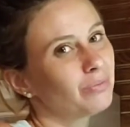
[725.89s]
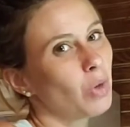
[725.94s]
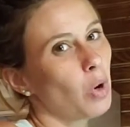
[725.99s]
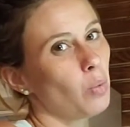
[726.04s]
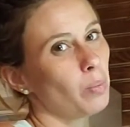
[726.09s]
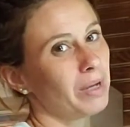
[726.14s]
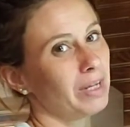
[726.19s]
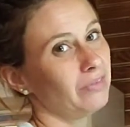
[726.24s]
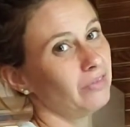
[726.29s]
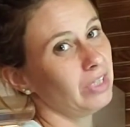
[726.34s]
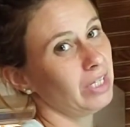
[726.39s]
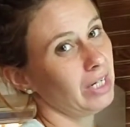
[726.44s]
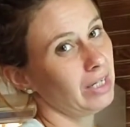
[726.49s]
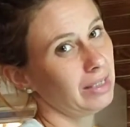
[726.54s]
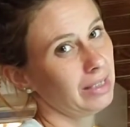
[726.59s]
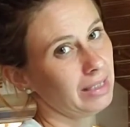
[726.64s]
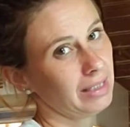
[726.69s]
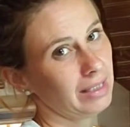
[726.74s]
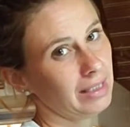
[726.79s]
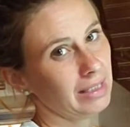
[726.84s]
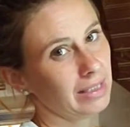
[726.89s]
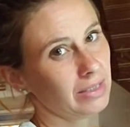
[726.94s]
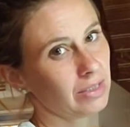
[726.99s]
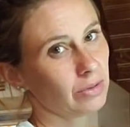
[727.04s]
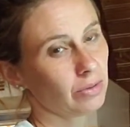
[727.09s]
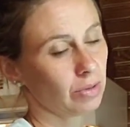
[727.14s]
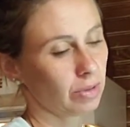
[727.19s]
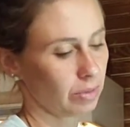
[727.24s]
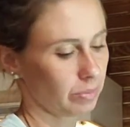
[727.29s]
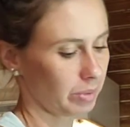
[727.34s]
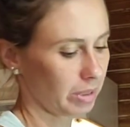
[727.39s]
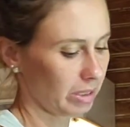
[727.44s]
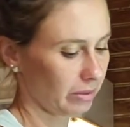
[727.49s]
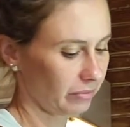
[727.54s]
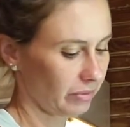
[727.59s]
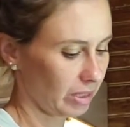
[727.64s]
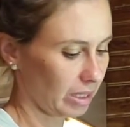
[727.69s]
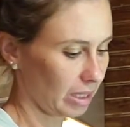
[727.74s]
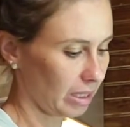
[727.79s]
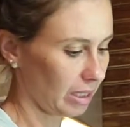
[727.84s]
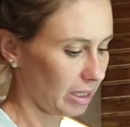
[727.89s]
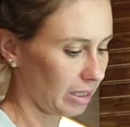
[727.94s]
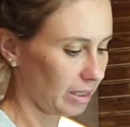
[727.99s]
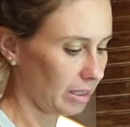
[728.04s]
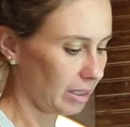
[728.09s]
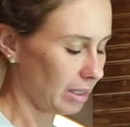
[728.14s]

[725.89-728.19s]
homemade vanilla in this, so it'll be a vanilla